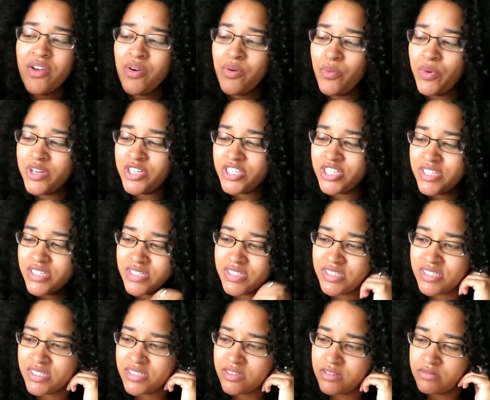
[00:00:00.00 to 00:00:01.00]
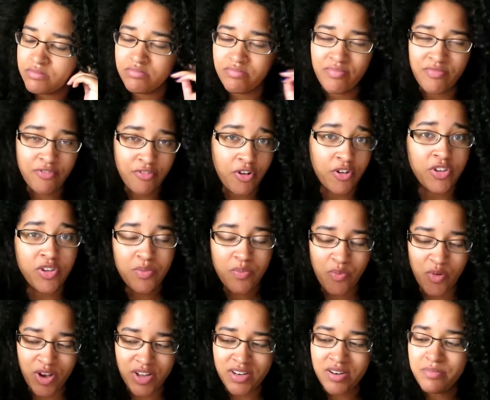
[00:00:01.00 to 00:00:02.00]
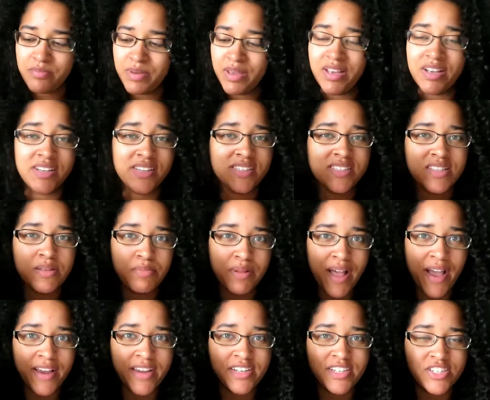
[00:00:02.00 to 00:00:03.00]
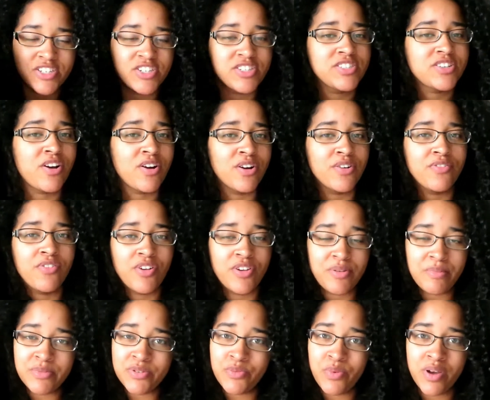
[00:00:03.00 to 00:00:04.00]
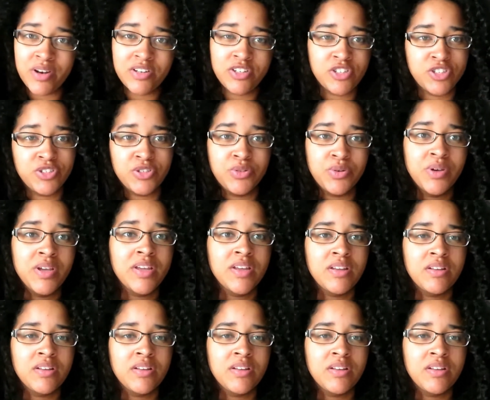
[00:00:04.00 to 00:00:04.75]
which is Volume 1, because the black editions are Volumes 1, 2,